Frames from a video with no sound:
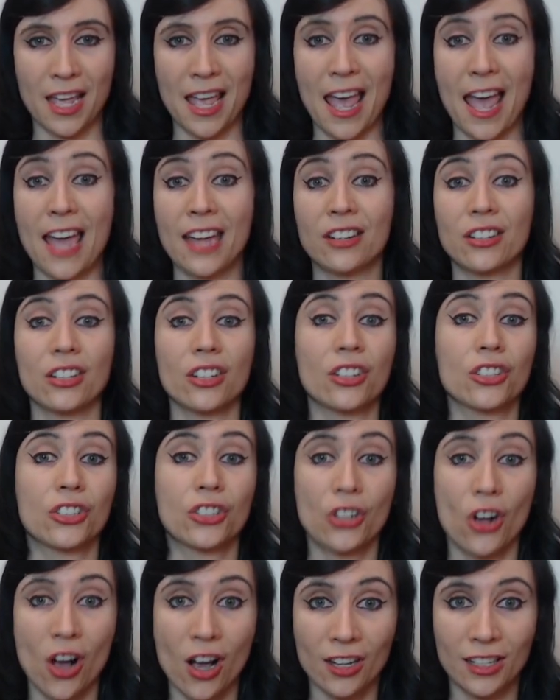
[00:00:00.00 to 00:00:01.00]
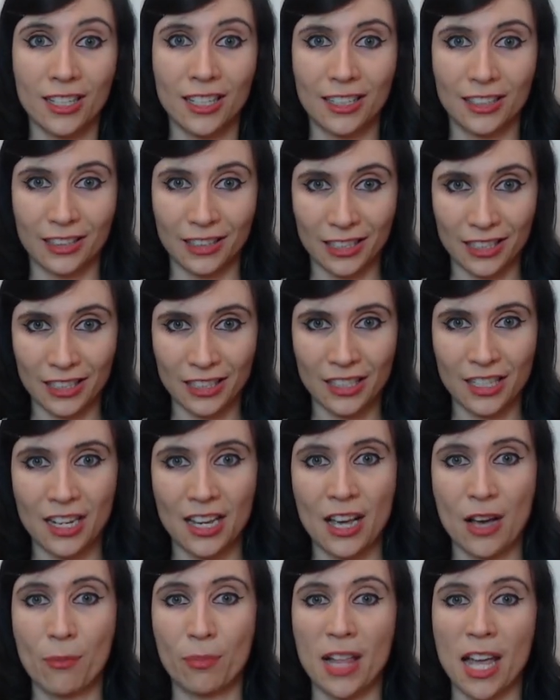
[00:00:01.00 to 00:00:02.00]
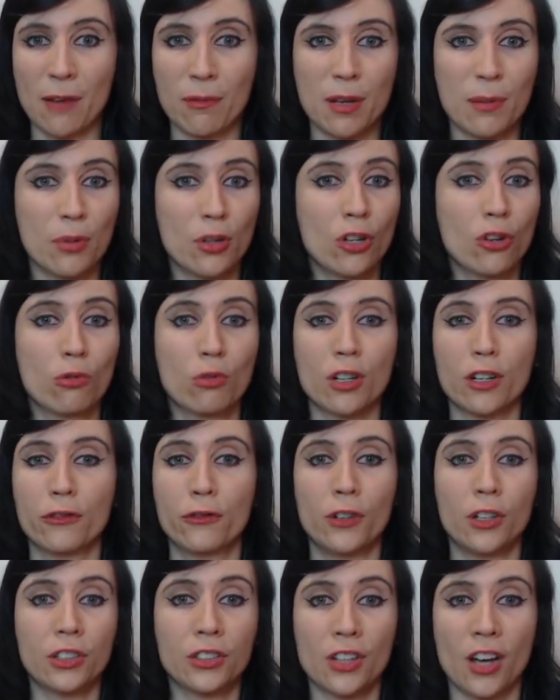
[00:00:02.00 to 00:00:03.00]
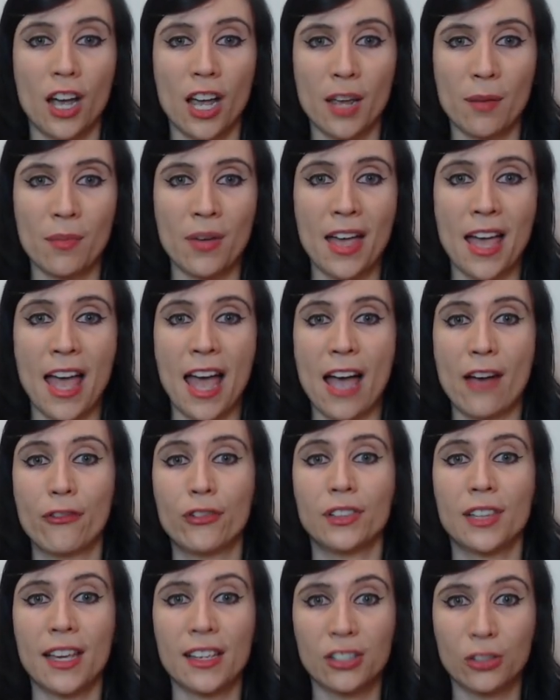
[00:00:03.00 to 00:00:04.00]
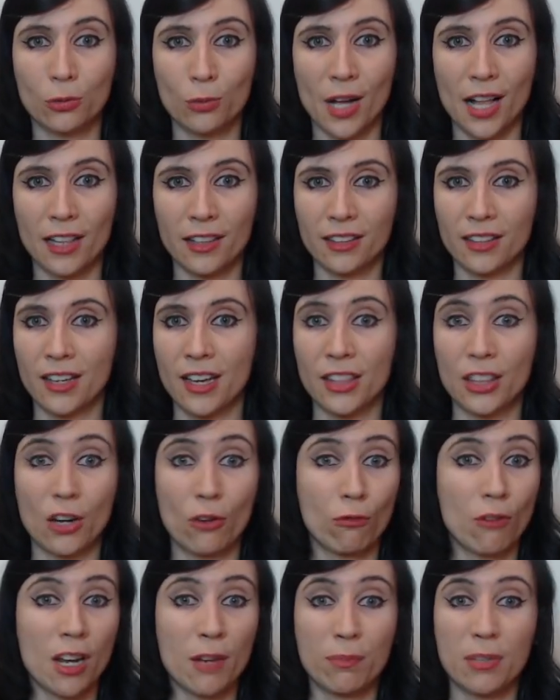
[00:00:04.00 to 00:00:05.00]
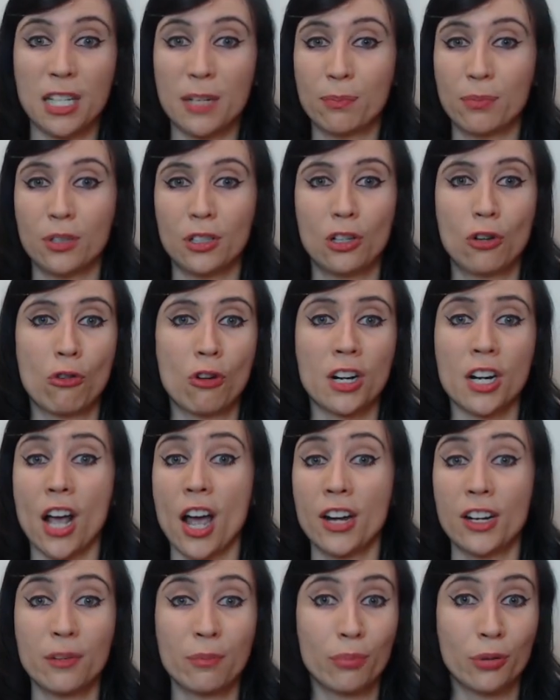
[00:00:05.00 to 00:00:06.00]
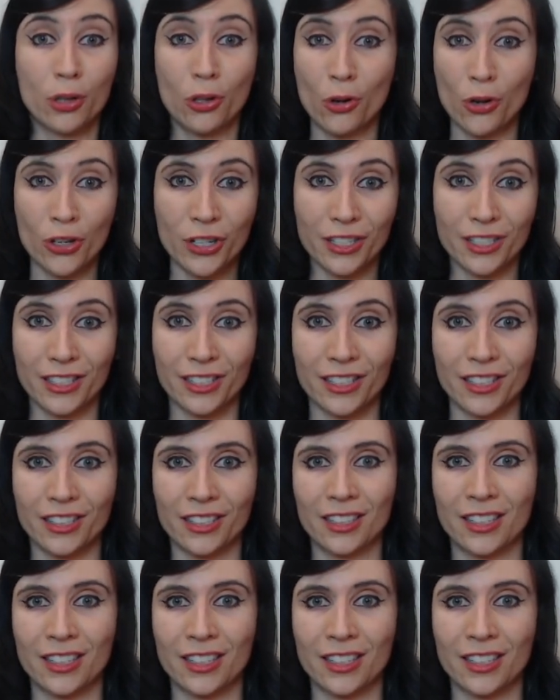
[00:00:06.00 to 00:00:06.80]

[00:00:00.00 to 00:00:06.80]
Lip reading: And shockingly, black people who work full-time have less wealth than white people who are unemployed.